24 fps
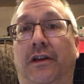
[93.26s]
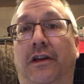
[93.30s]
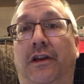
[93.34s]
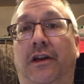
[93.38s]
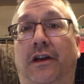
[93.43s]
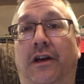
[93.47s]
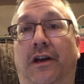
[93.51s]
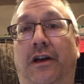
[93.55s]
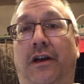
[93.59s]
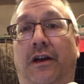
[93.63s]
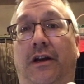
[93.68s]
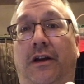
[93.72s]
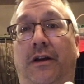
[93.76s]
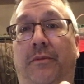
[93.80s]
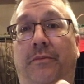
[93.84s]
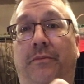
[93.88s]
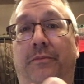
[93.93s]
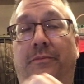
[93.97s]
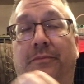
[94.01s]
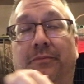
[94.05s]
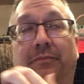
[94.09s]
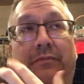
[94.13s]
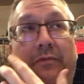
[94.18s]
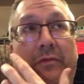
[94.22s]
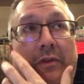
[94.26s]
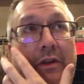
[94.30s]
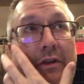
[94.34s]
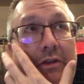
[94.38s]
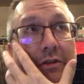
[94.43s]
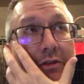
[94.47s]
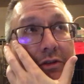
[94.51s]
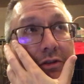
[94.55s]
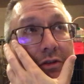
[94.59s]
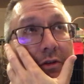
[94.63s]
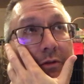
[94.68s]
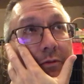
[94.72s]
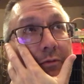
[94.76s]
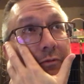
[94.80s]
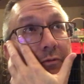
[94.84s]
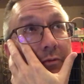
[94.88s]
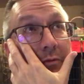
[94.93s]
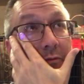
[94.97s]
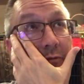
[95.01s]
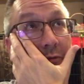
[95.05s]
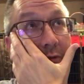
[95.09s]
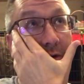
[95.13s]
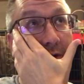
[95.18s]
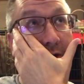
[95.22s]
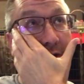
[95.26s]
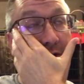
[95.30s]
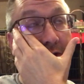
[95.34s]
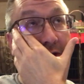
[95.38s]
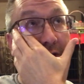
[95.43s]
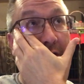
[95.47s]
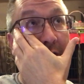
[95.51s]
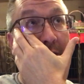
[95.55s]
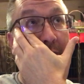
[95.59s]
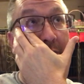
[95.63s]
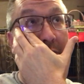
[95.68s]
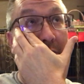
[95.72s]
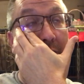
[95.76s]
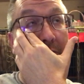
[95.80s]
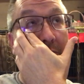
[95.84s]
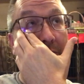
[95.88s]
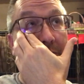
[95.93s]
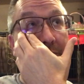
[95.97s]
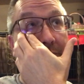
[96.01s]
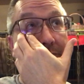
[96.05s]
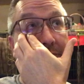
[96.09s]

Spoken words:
Um, so, for example,